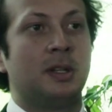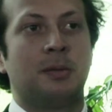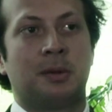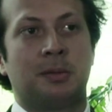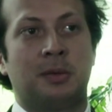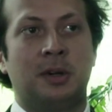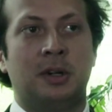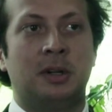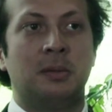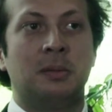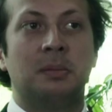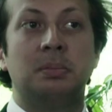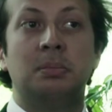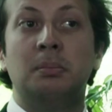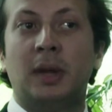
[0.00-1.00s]
what we're
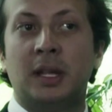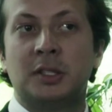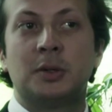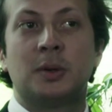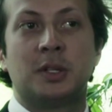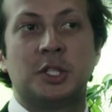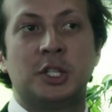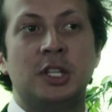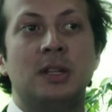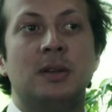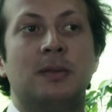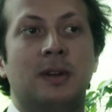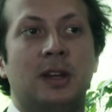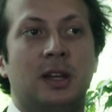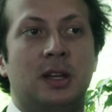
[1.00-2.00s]
meant to achieve
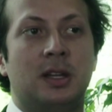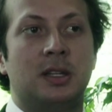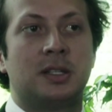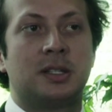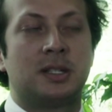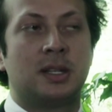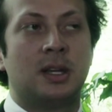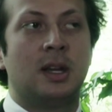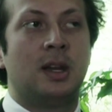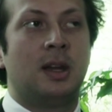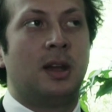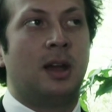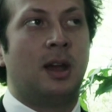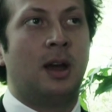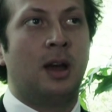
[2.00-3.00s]
is
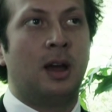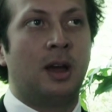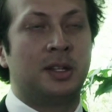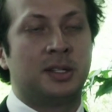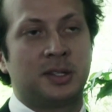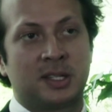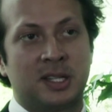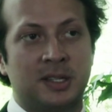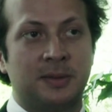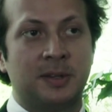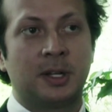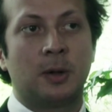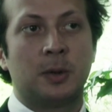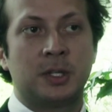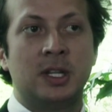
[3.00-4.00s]
a successful
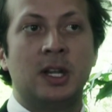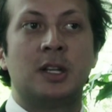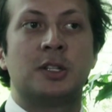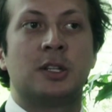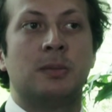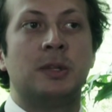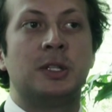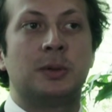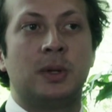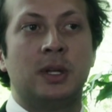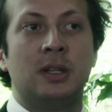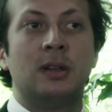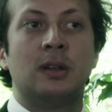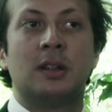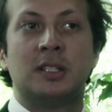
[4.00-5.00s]
negotiation
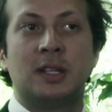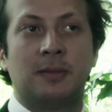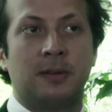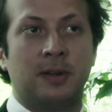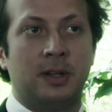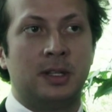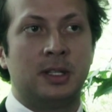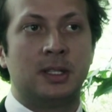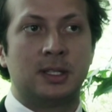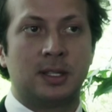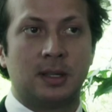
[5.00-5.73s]
between different